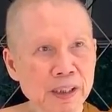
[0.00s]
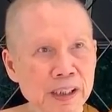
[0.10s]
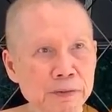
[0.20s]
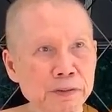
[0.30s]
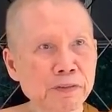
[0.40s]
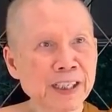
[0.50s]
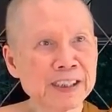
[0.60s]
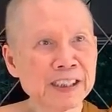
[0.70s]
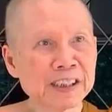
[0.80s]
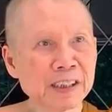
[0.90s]
If you
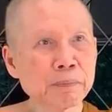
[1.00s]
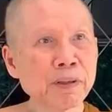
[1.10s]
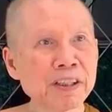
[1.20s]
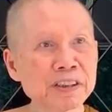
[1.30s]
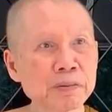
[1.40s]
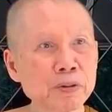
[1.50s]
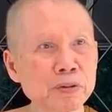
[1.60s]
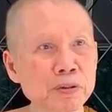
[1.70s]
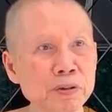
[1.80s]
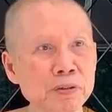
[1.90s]
find it
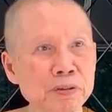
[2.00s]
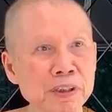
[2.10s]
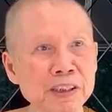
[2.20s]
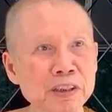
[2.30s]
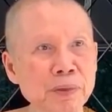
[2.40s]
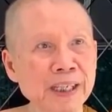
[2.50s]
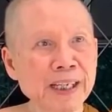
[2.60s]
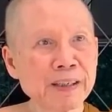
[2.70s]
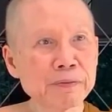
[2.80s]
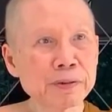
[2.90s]
impossible to do, then you might
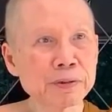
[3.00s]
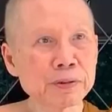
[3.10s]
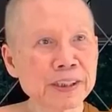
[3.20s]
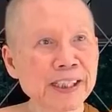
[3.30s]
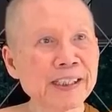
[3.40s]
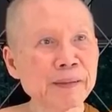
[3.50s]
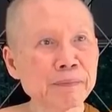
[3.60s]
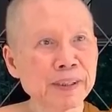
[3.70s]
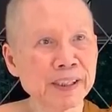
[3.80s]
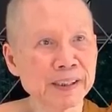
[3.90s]
have to get
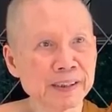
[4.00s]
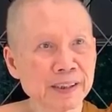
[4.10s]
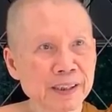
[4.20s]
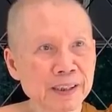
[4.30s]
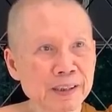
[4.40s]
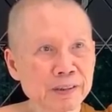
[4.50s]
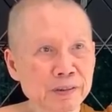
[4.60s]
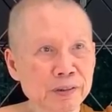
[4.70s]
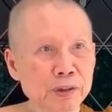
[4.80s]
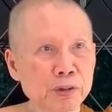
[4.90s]
up and
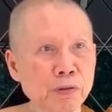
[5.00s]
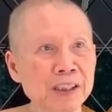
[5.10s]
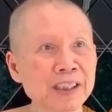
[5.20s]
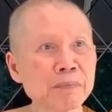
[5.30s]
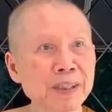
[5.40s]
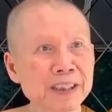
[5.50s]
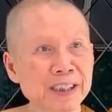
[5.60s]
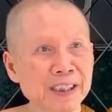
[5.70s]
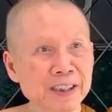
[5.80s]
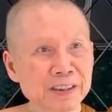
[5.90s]
do walking
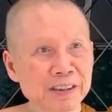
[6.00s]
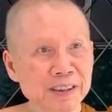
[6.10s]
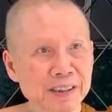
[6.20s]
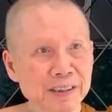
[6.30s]
meditation.